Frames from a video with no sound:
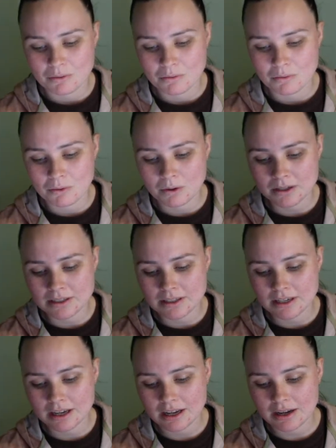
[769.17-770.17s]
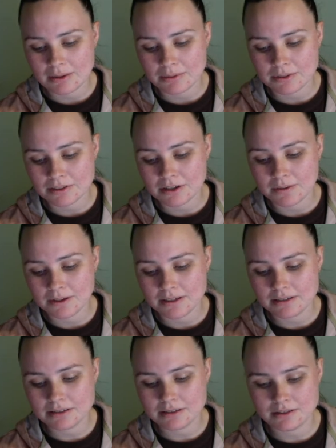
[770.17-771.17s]
What I was going
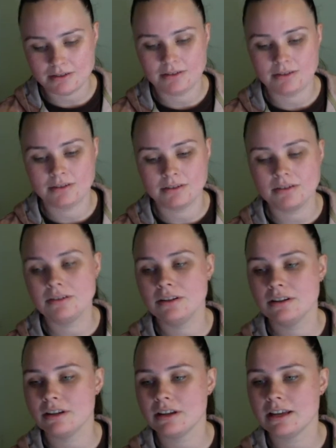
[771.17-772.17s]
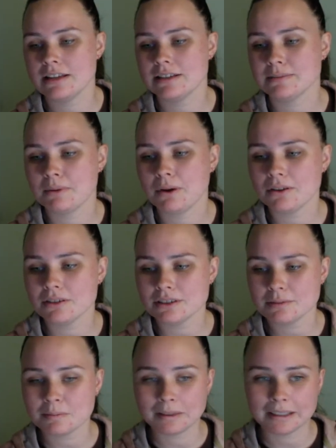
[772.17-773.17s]
to do is
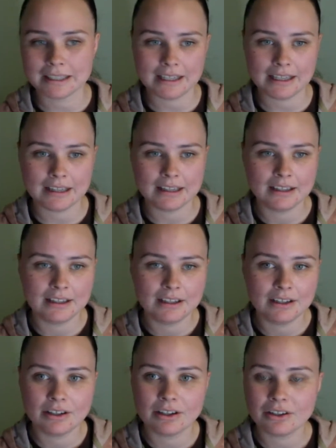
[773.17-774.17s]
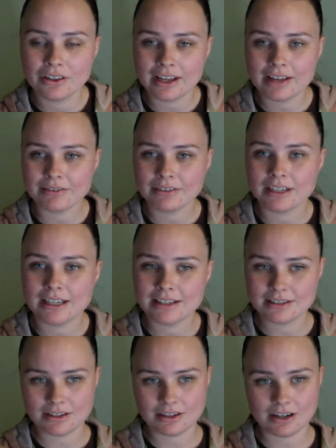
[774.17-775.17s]
possibly go live on
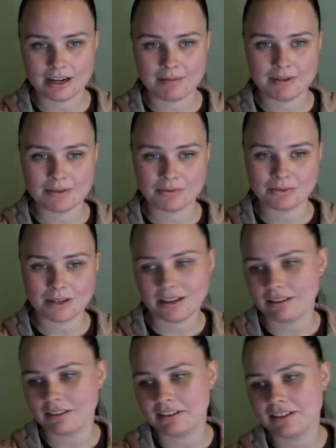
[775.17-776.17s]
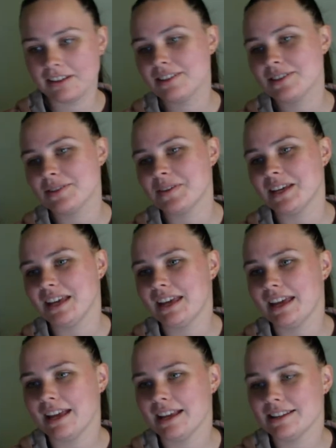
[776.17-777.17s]
Instagram as well, so we can
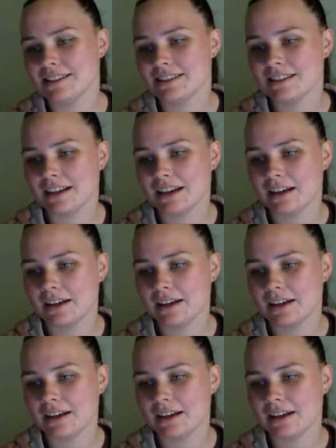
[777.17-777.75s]
get a